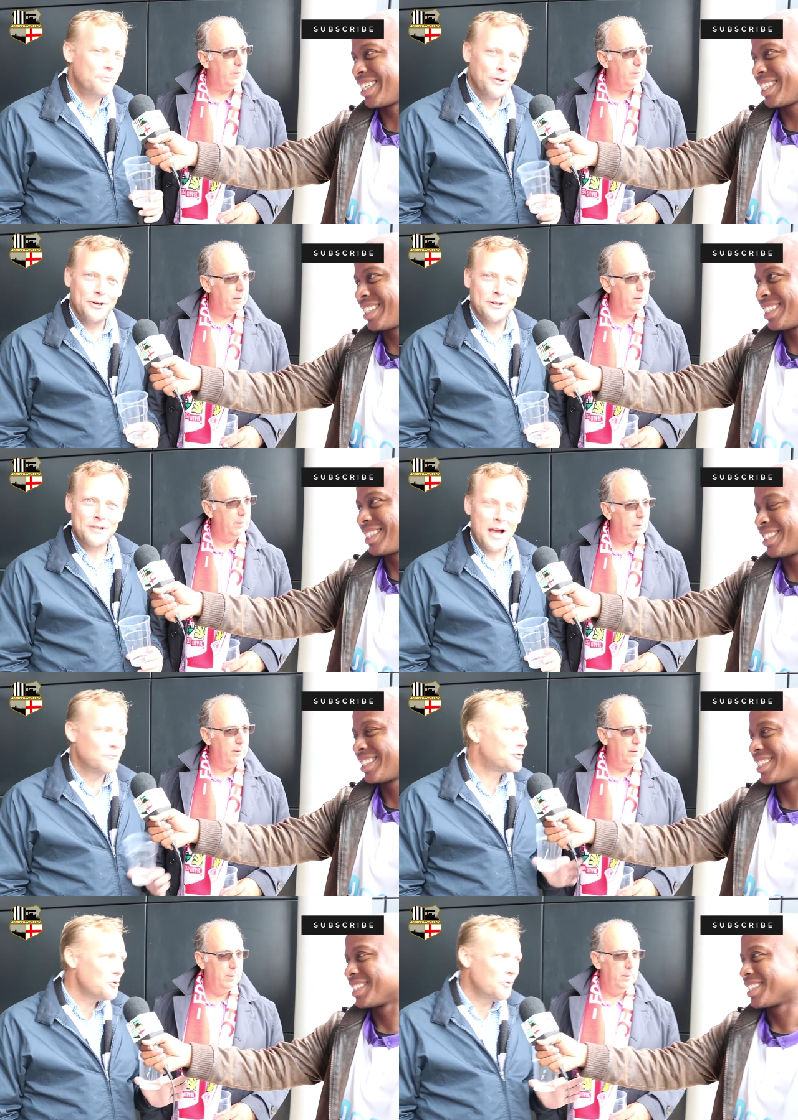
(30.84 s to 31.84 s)
Speaker 1: But
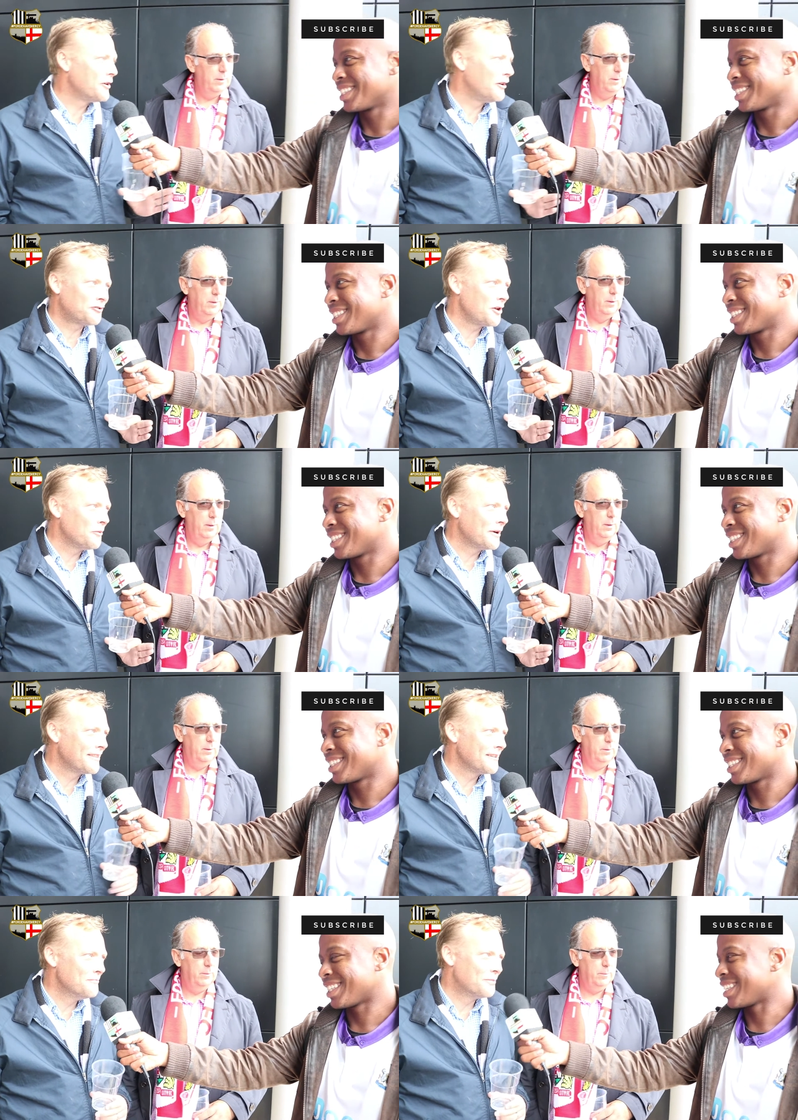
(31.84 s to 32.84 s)
2-1 um, I'll settle with.
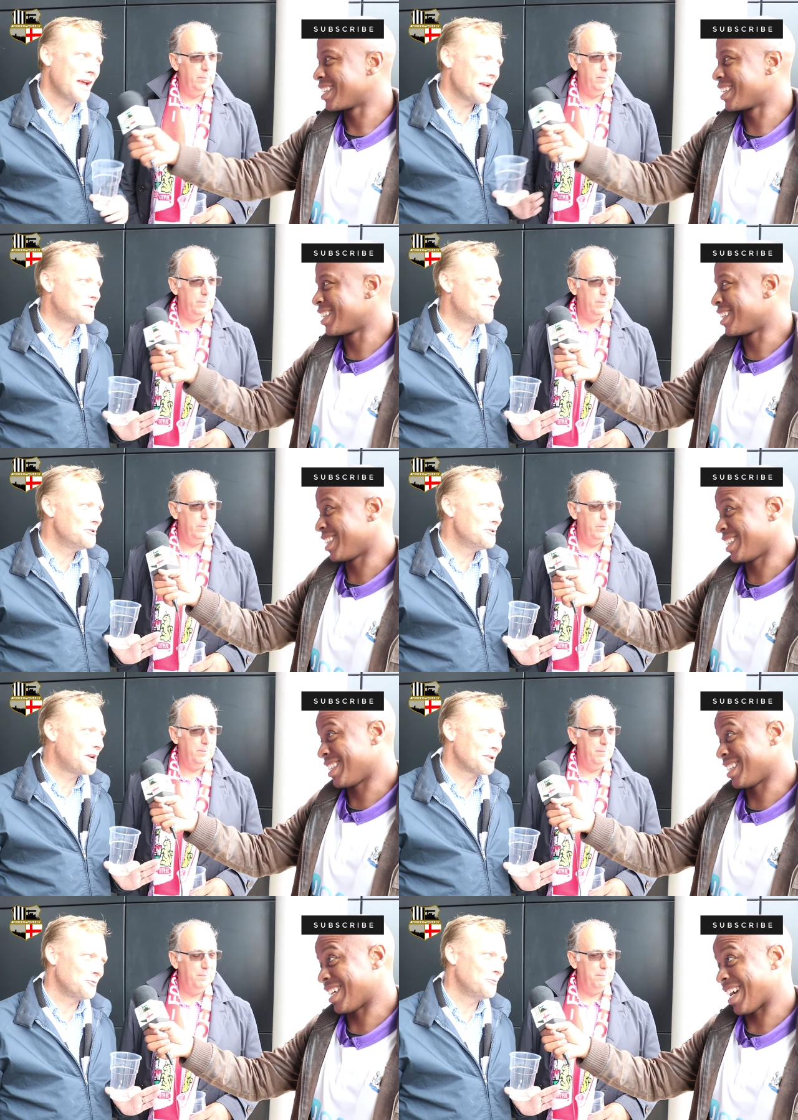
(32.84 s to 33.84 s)
But it has to be a
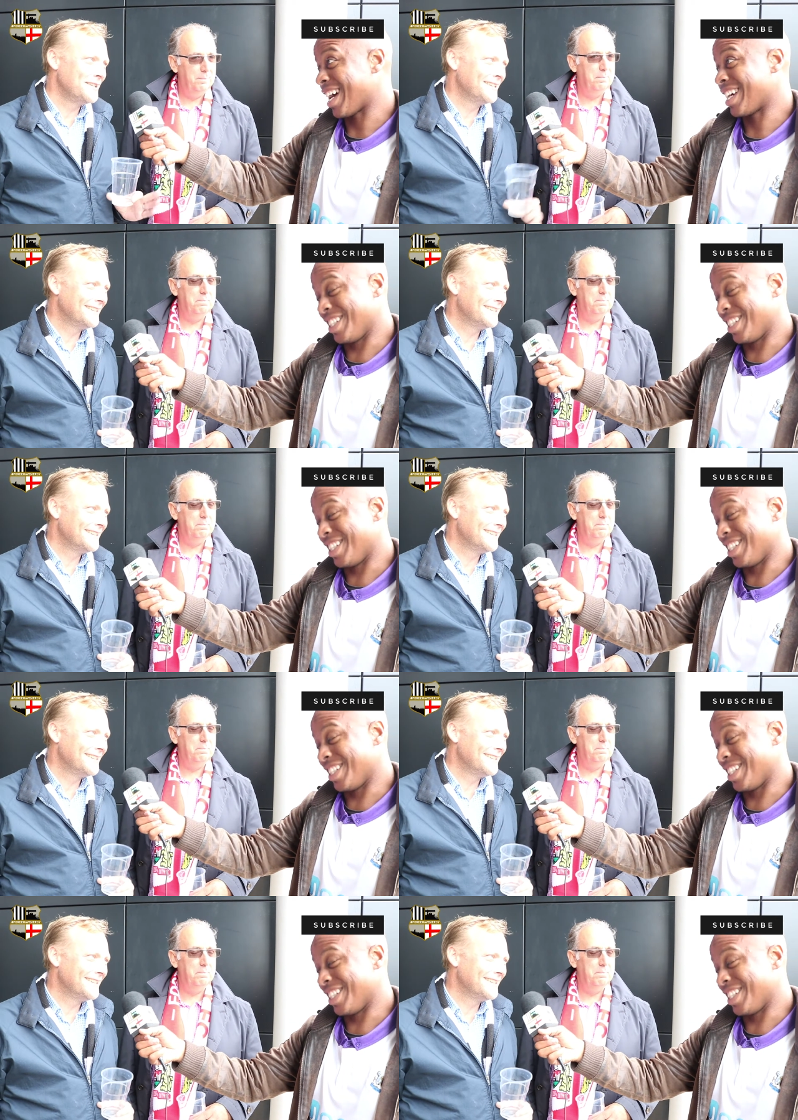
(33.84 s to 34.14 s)
Newcastle win.